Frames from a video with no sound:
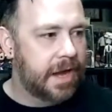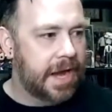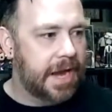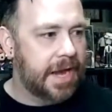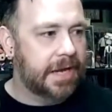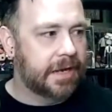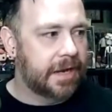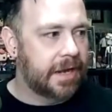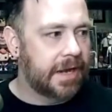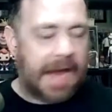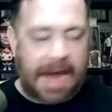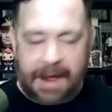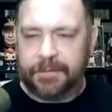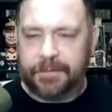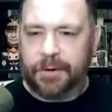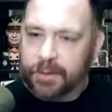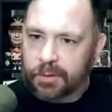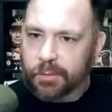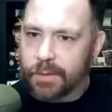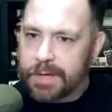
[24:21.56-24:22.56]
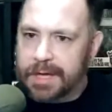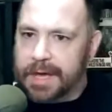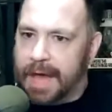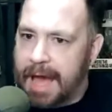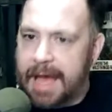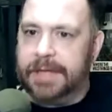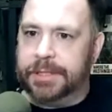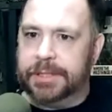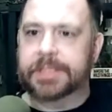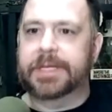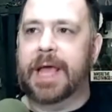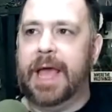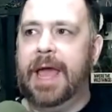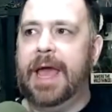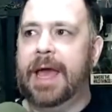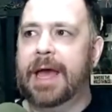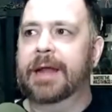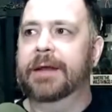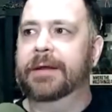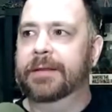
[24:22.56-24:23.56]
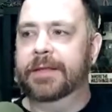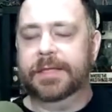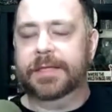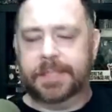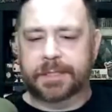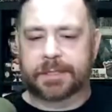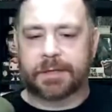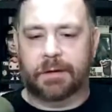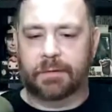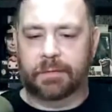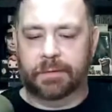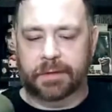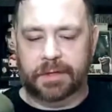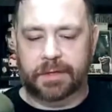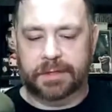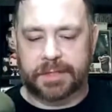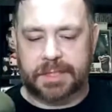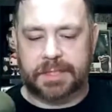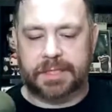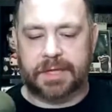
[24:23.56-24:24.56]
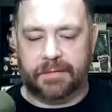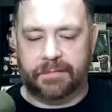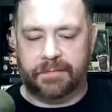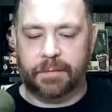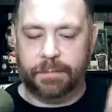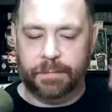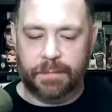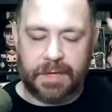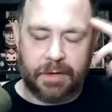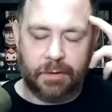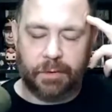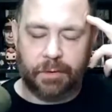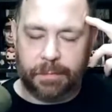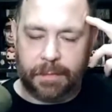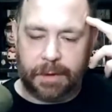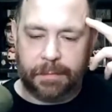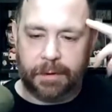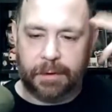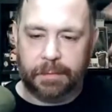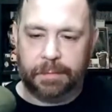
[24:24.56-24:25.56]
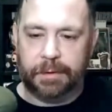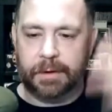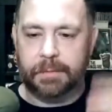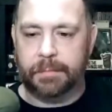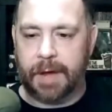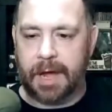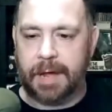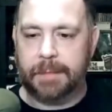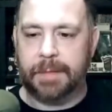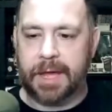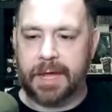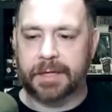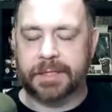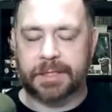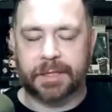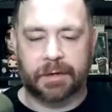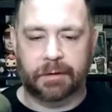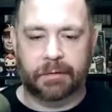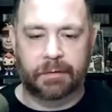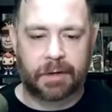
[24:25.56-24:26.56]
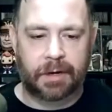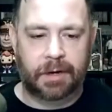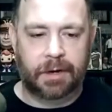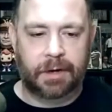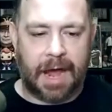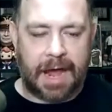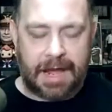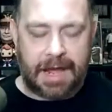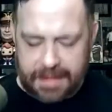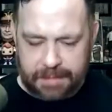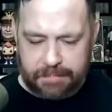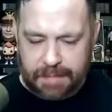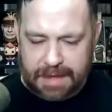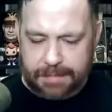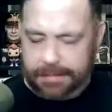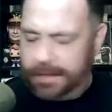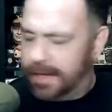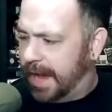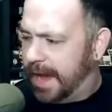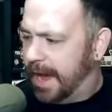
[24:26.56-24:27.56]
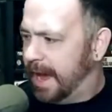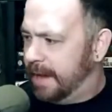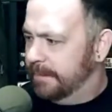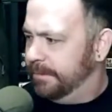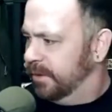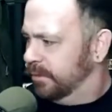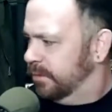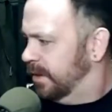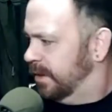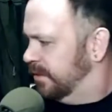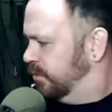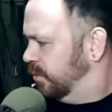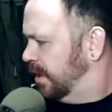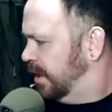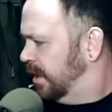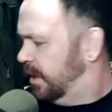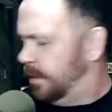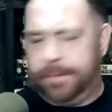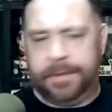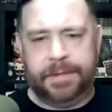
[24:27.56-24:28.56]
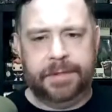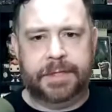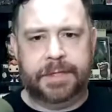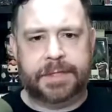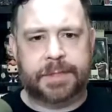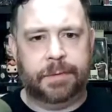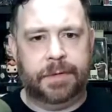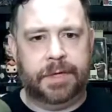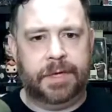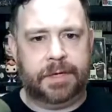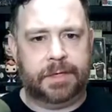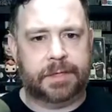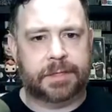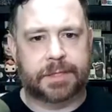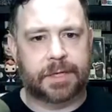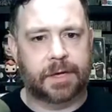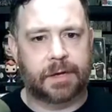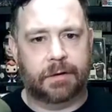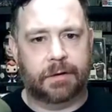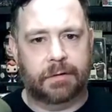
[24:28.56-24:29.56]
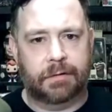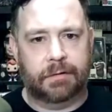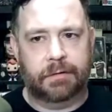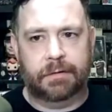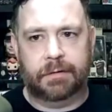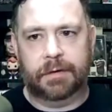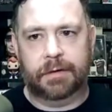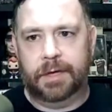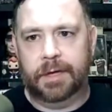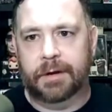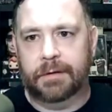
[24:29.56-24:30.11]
And like after the week I just had, this is all really good stuff for me to remember to put in my bank. So I think maybe I'm the one we're helping this week. So, you